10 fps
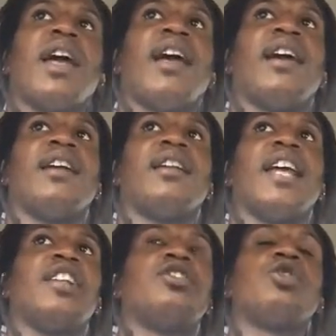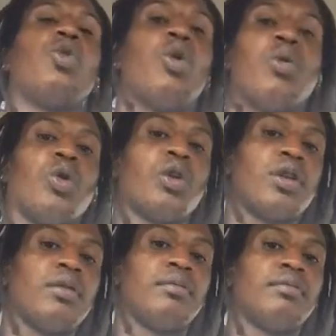and and sewer
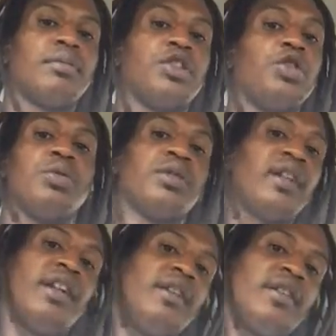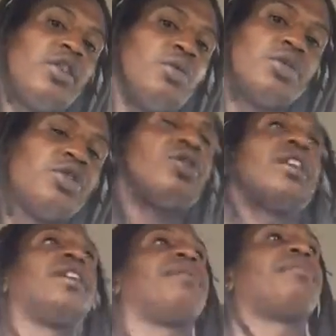water but you was eating and you was
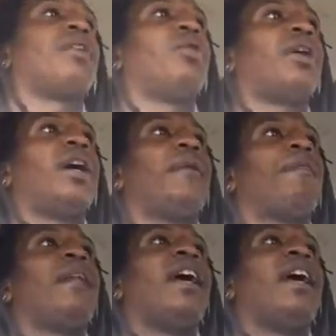drinking okay?